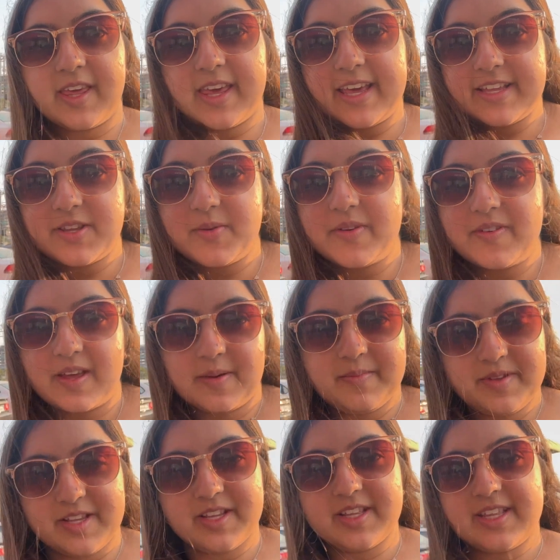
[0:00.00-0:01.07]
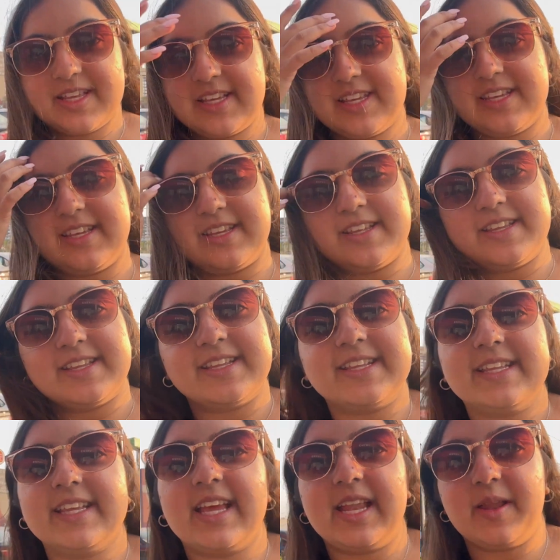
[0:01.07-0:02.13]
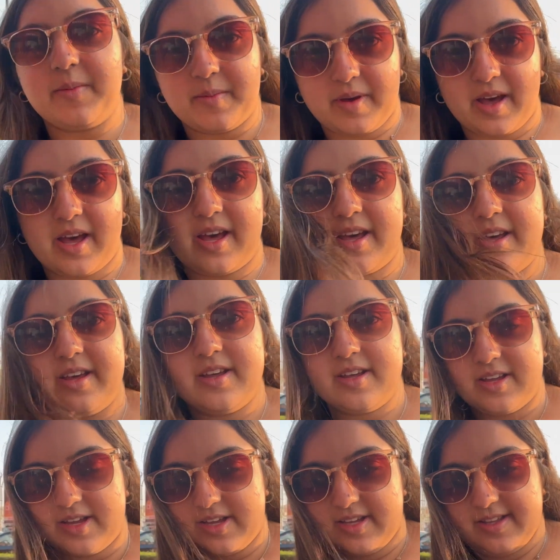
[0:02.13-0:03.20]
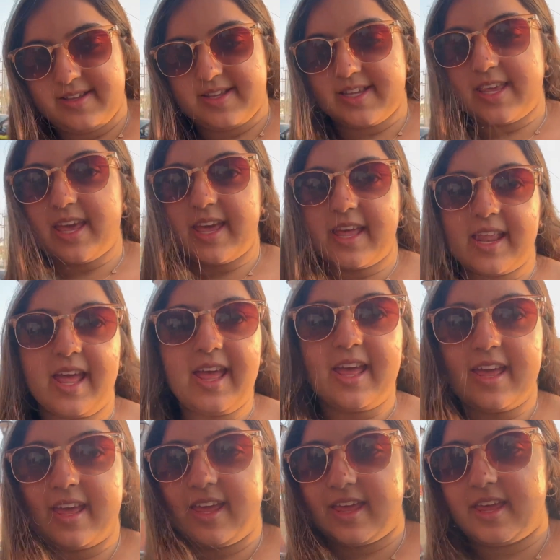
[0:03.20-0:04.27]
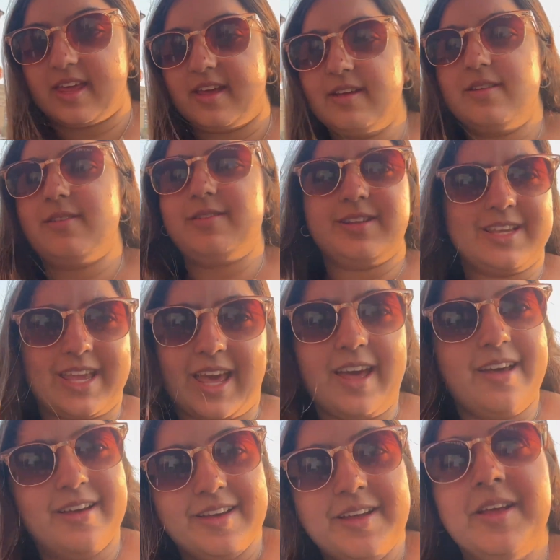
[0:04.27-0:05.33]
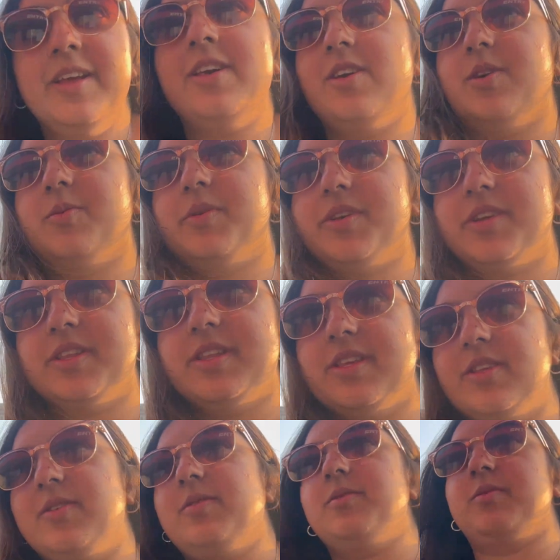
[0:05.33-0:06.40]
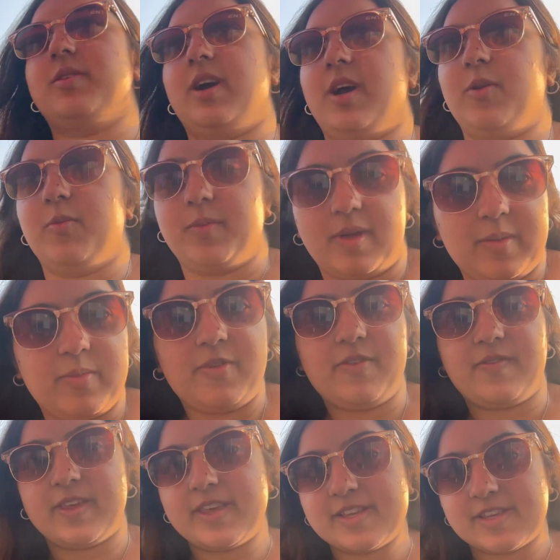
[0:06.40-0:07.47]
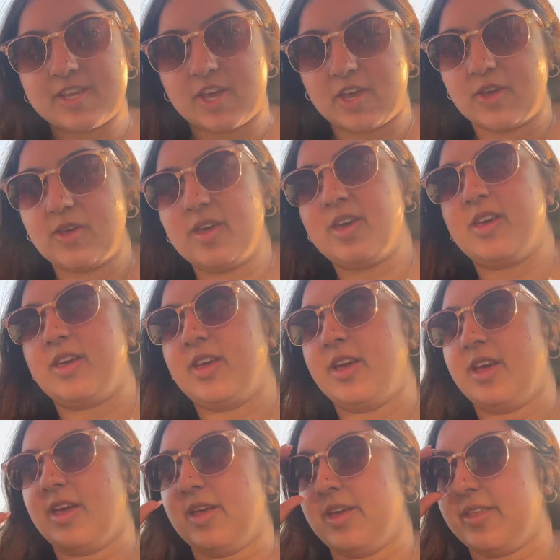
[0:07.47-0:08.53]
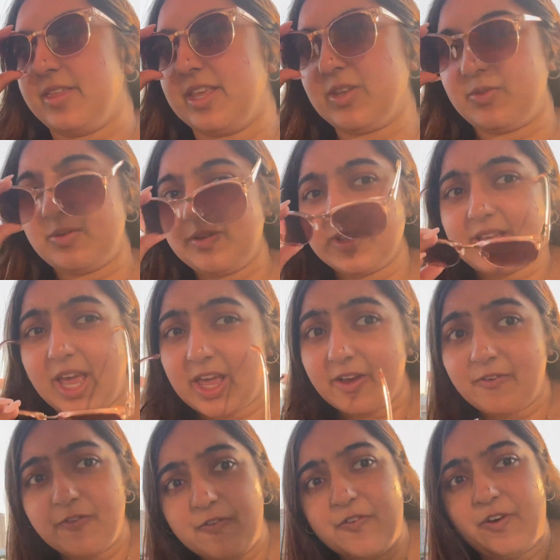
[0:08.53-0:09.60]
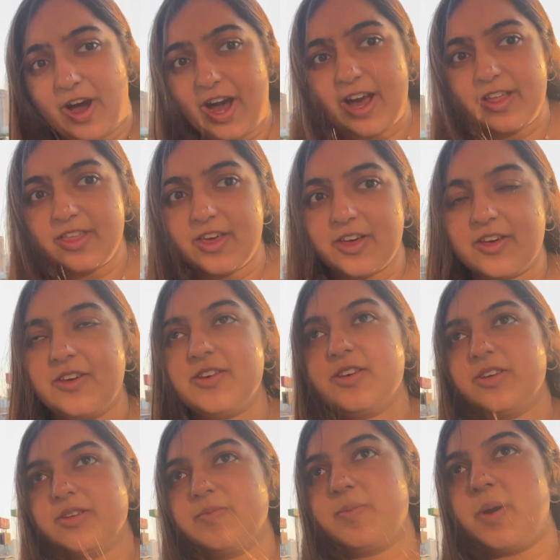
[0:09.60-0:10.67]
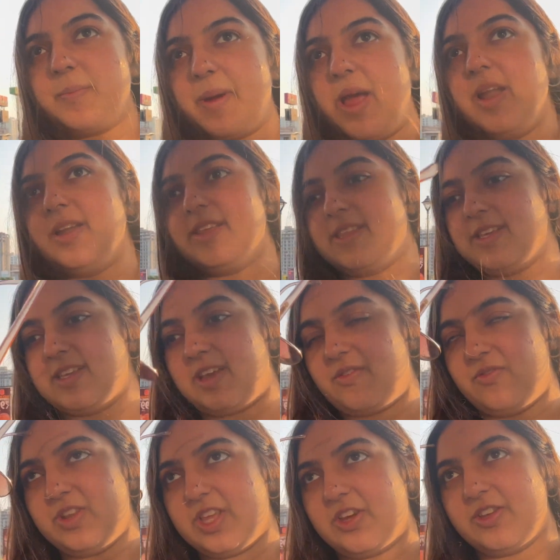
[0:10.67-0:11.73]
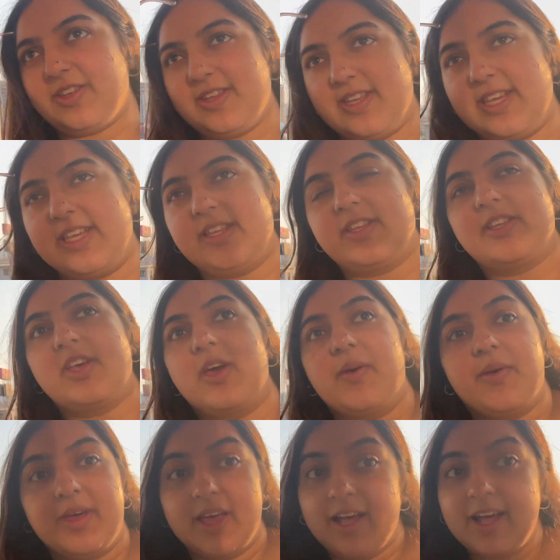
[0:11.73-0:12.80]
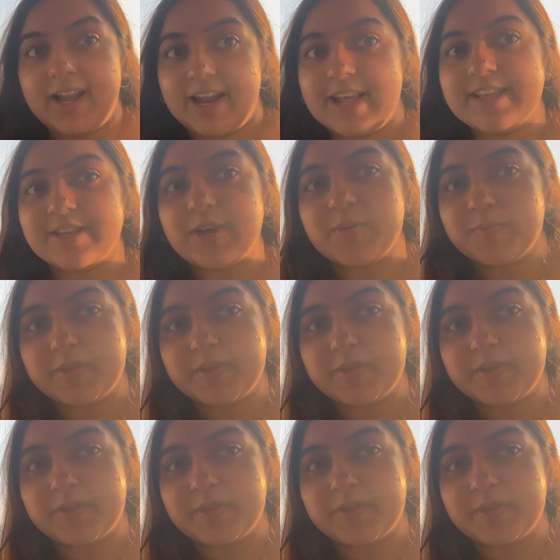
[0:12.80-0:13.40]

we've come to the cinema to get watching this new Hanuman movie. So this one was like far though, but apparently these have really good seats, so let's hope